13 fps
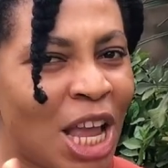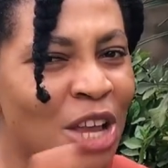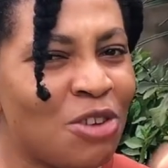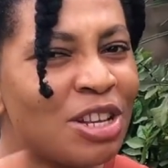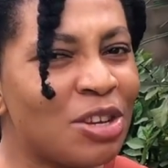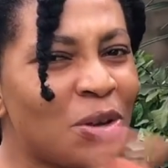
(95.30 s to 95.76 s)

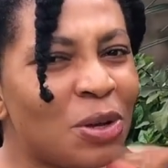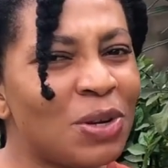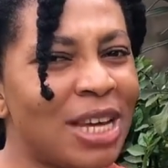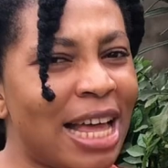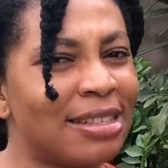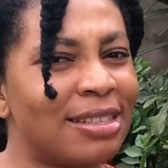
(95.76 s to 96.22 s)
you did not know
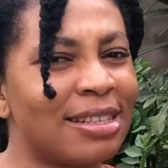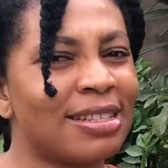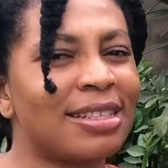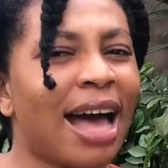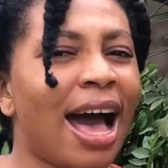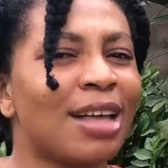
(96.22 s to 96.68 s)
that
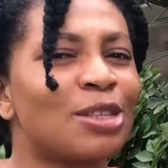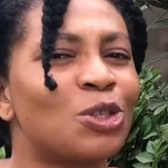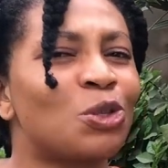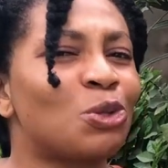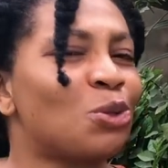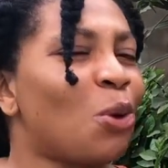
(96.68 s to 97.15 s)
it has
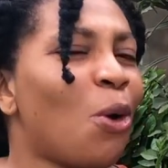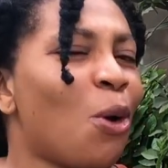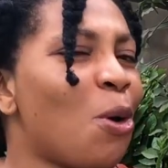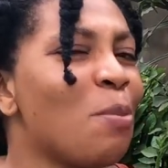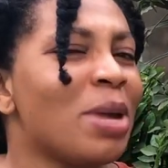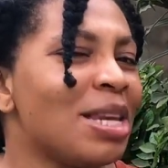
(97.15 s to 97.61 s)

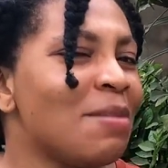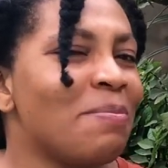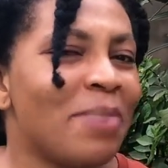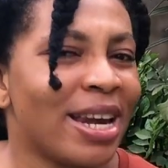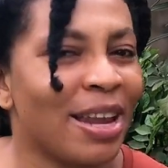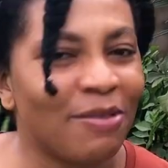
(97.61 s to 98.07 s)
so many
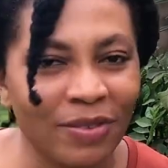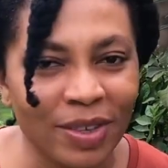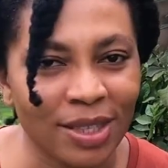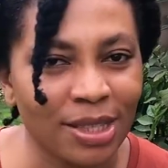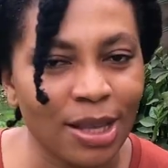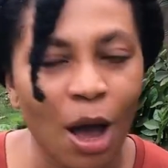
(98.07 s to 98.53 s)

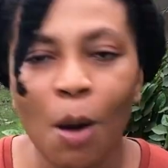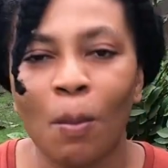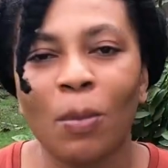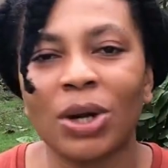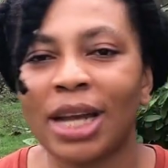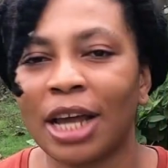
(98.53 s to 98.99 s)
benefits
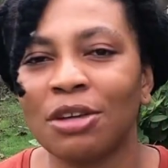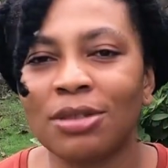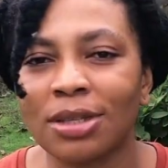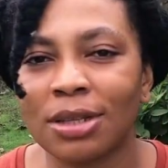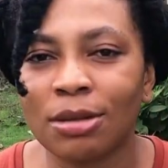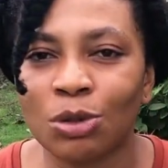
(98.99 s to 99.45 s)
more than
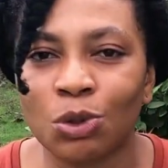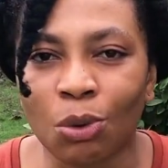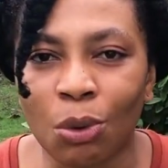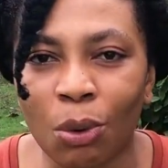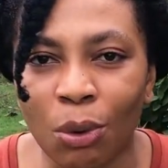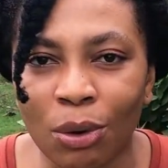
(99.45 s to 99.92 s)
using it to
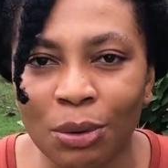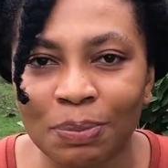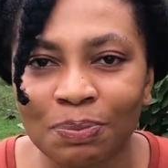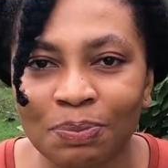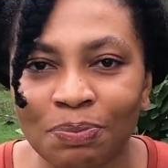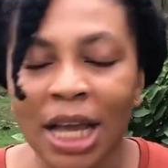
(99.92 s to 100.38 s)
cook.
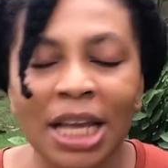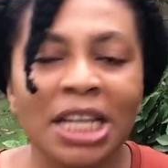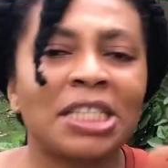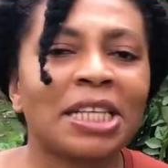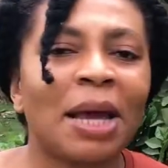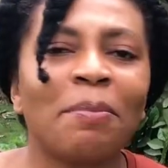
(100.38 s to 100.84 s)

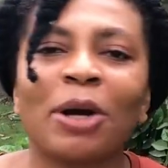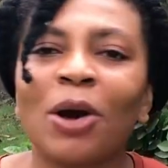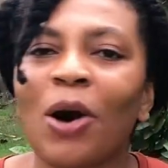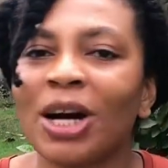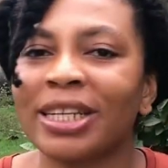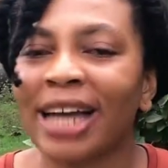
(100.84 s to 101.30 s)
It can be
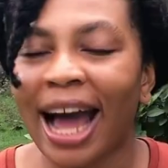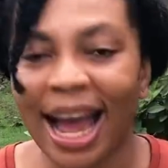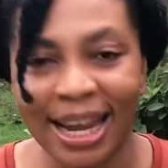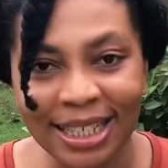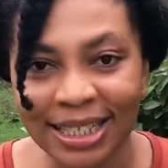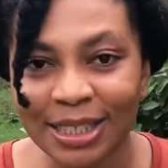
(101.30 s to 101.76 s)
called
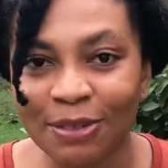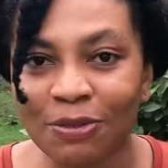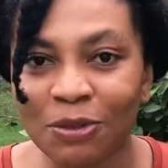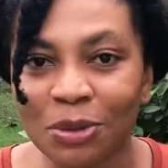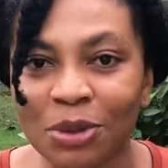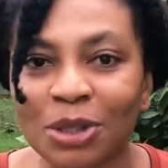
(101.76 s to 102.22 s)
iron
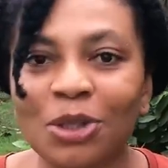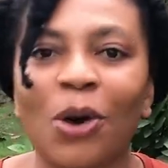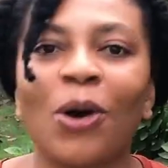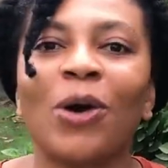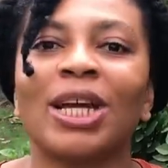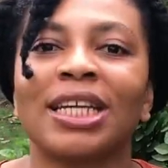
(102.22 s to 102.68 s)
fruit
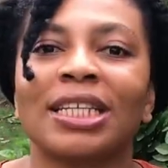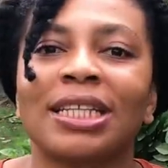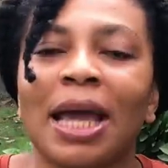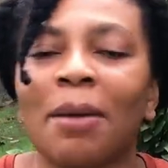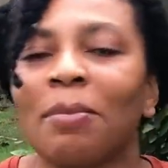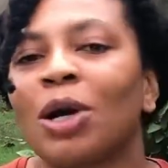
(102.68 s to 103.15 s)
or
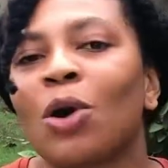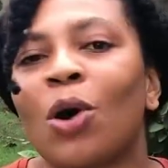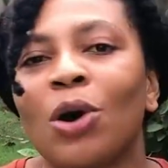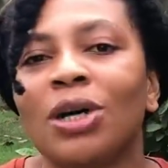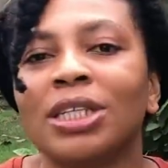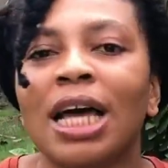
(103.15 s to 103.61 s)
it can be
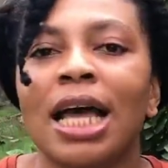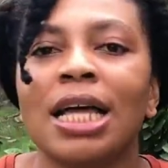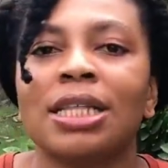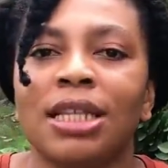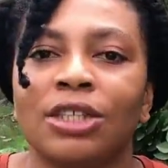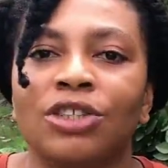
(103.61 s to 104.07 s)
called
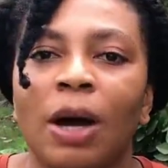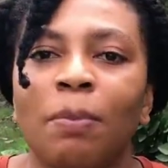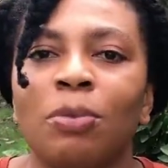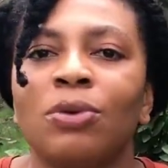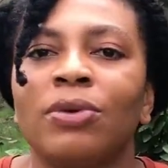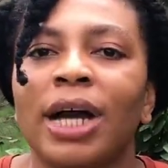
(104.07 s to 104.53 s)

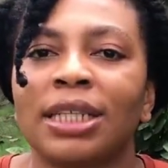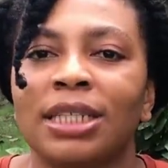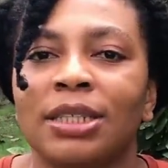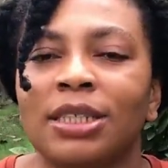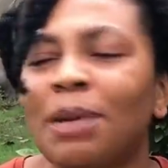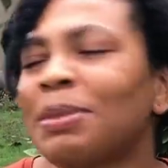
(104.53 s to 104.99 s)
tetraplural
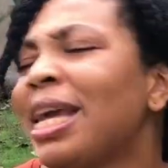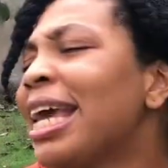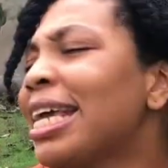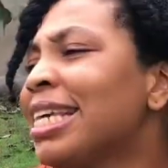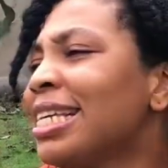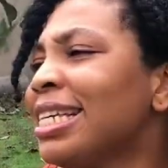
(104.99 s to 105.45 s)
tetrap.
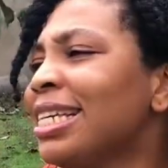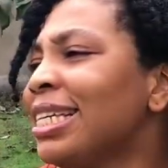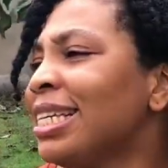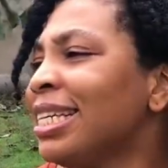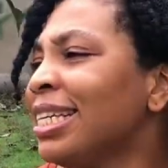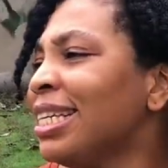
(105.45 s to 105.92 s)

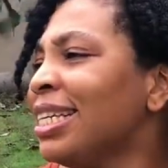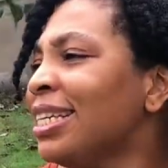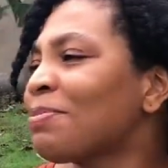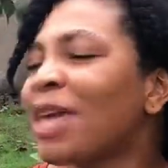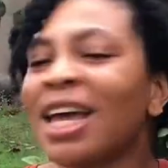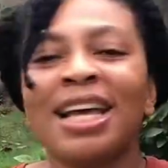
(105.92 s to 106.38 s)
Hey,
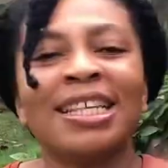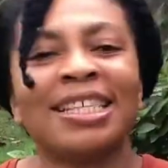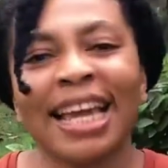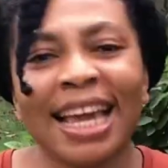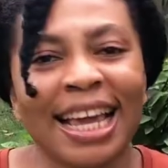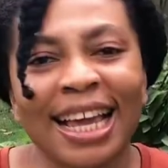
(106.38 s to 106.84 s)

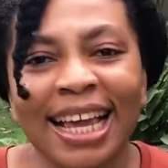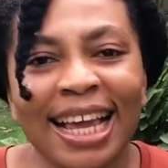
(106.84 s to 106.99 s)
see